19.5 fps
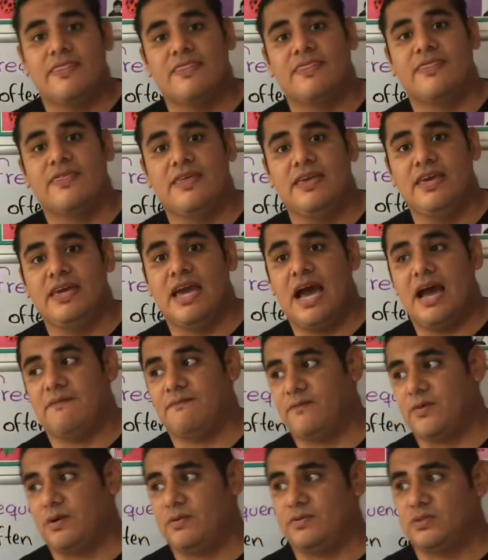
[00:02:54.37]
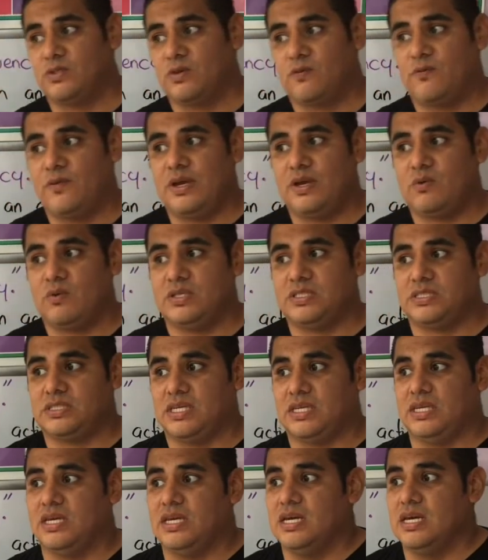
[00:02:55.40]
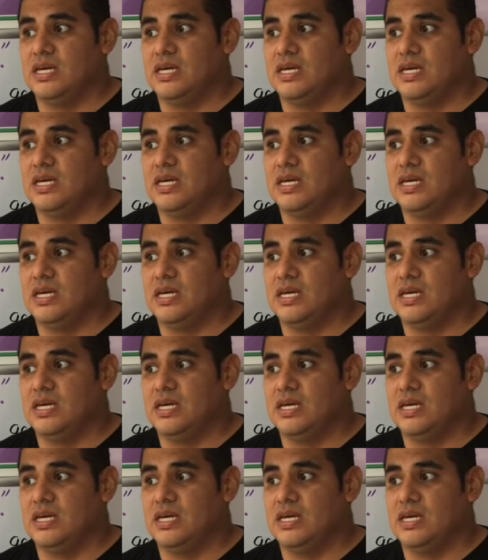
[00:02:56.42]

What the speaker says: the adverbs of frequency.